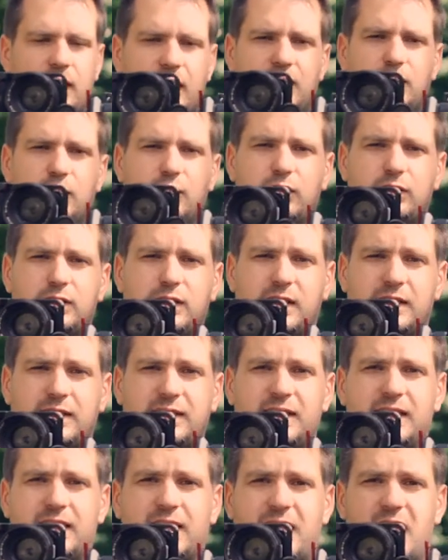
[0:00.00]
As you can
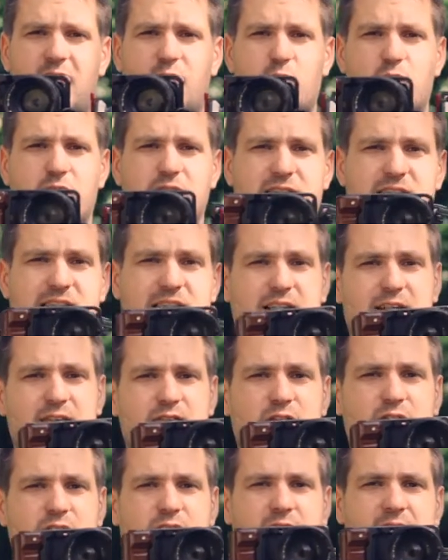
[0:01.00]
see, the camera is
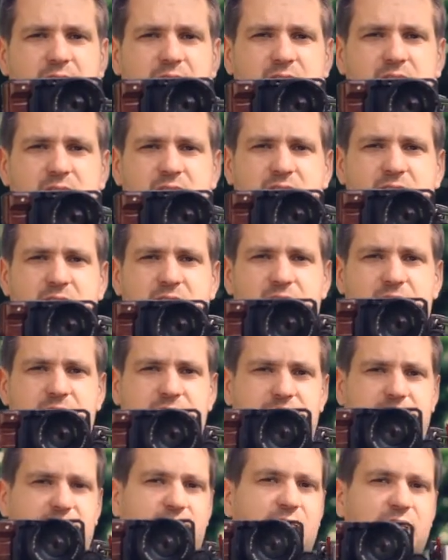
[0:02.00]
level and I can
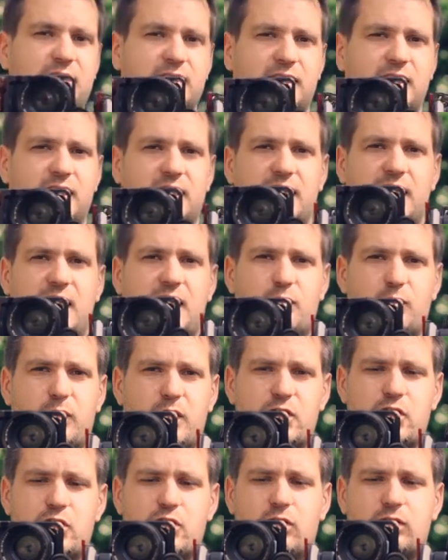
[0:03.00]
start getting
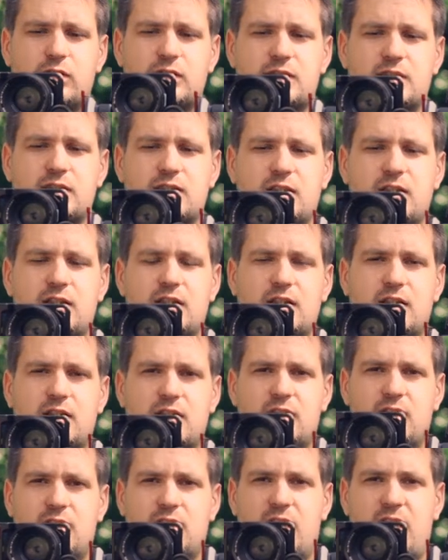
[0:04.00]
my shots.
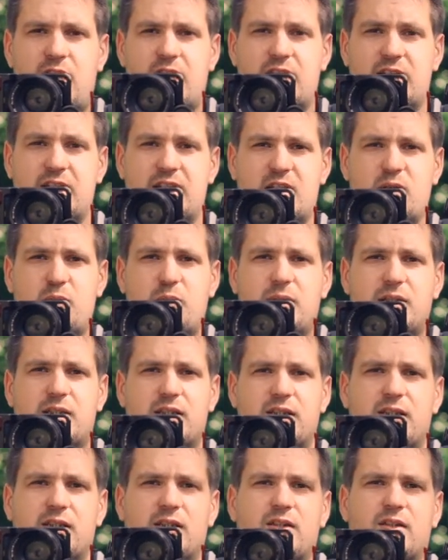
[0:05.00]
I can keep it
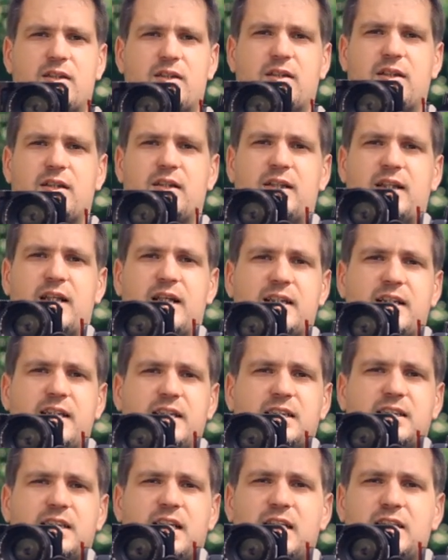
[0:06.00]
like
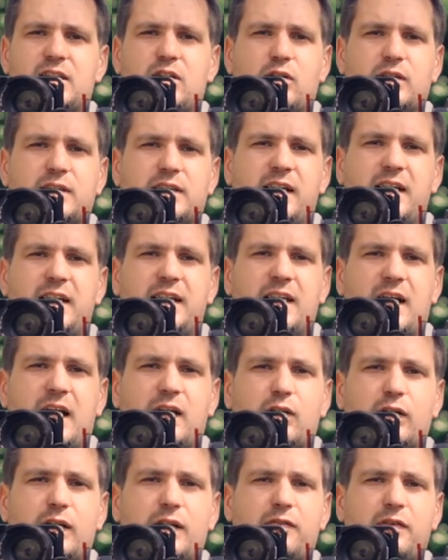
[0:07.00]
this as long as I need. I
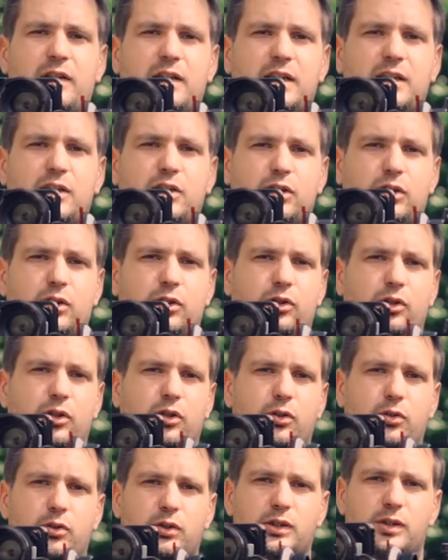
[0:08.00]
don't even need to
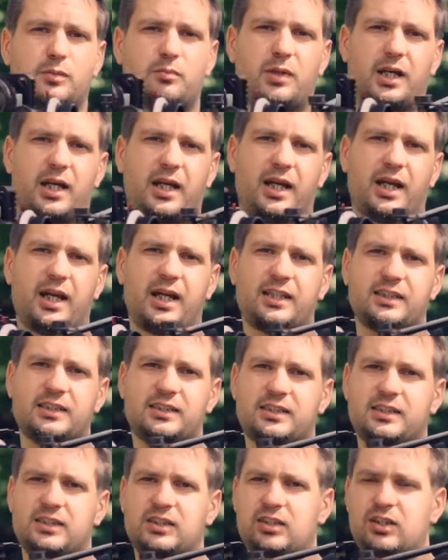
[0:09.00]
use my
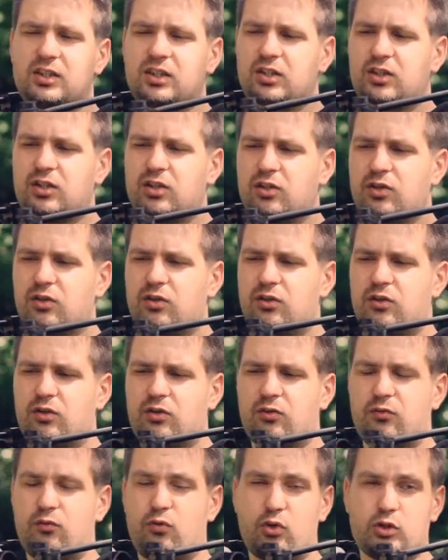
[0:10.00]
hands
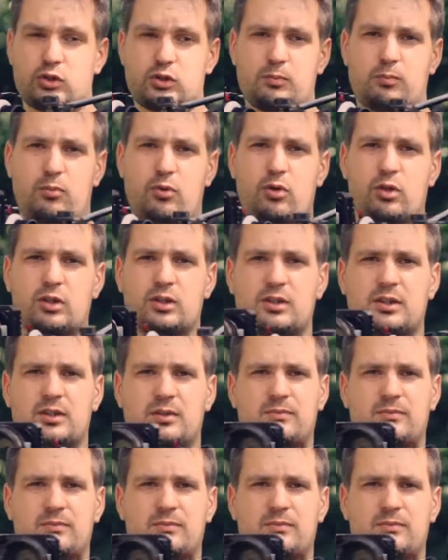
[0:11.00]
for support.